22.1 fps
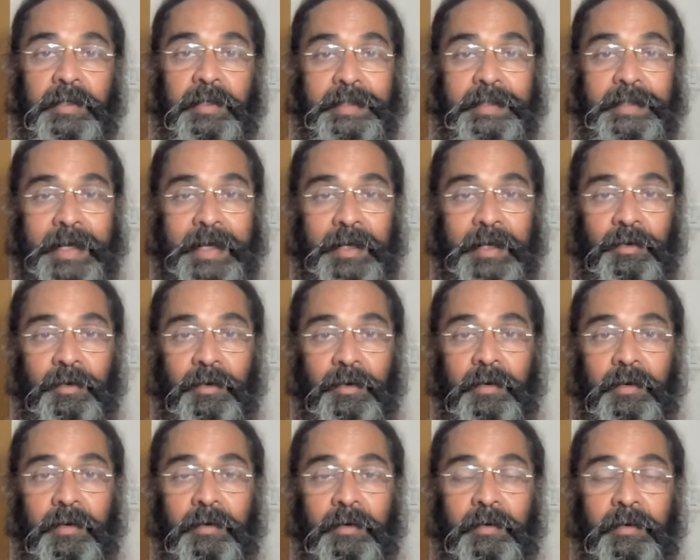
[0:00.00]

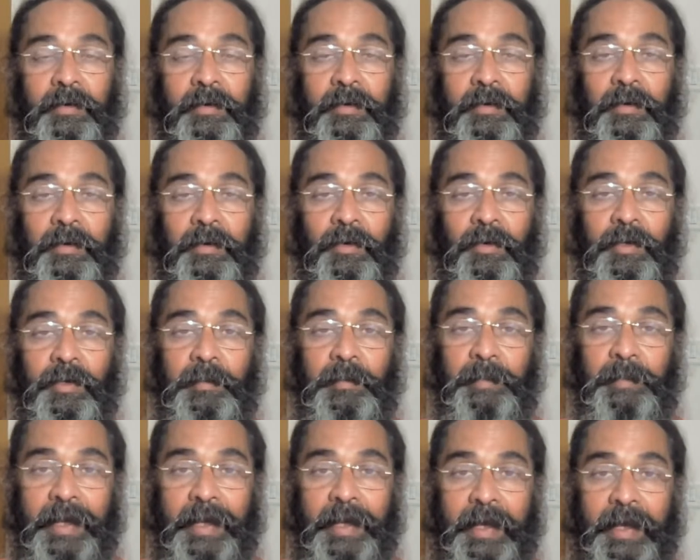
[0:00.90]
container or the
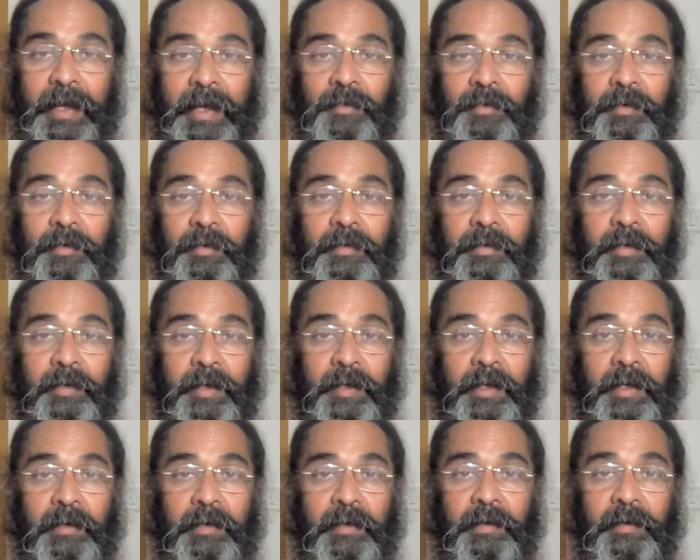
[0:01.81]
plate or
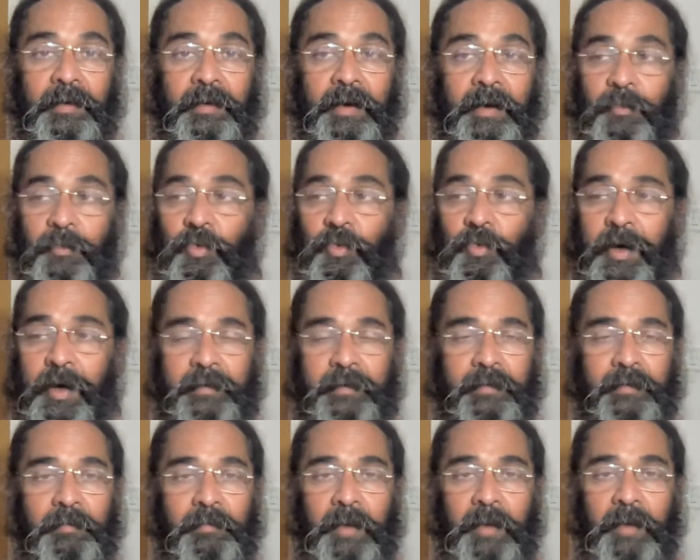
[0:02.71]
the cup,
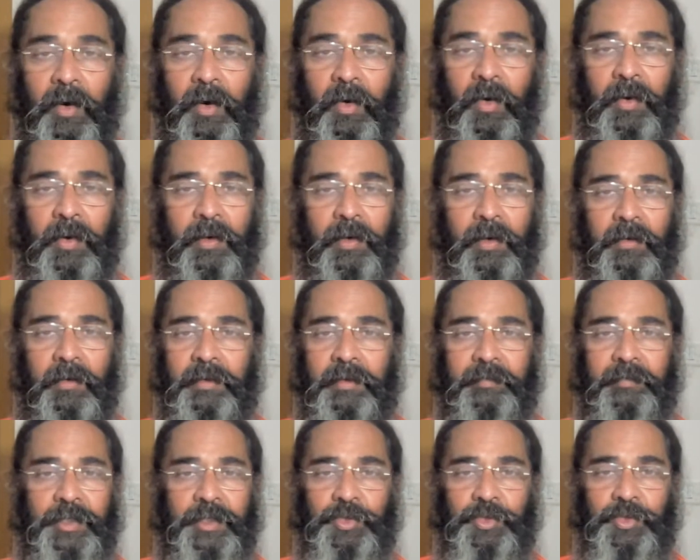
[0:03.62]
whatever bowl
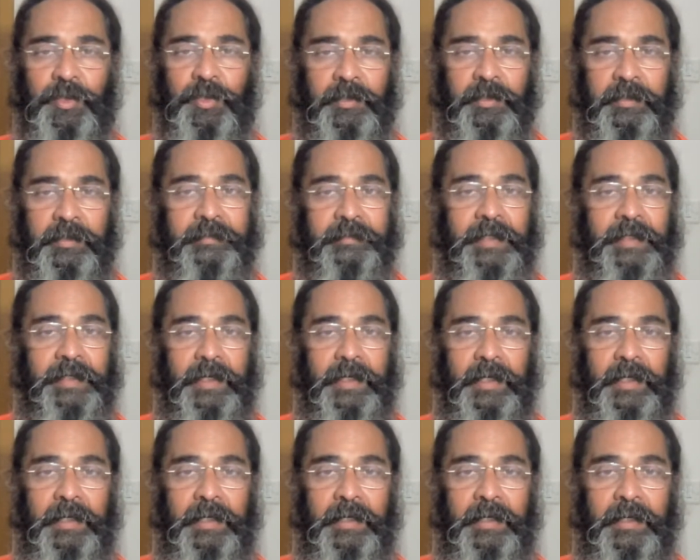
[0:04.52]
on which you're serving
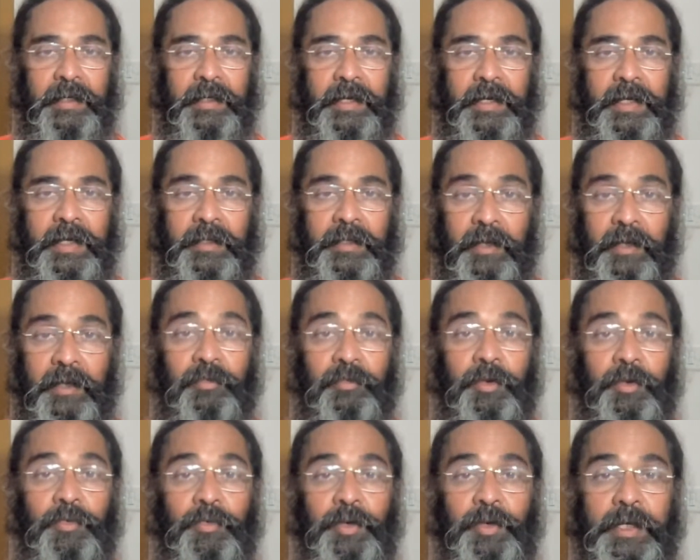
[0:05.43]
it.
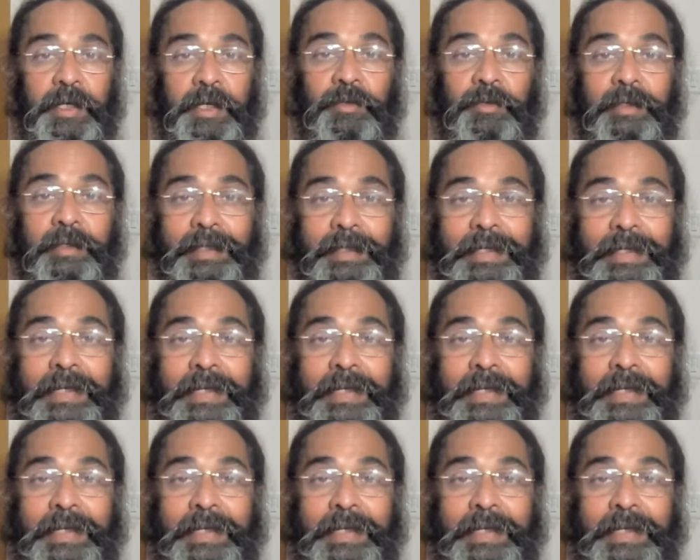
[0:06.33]
Therefore, you need to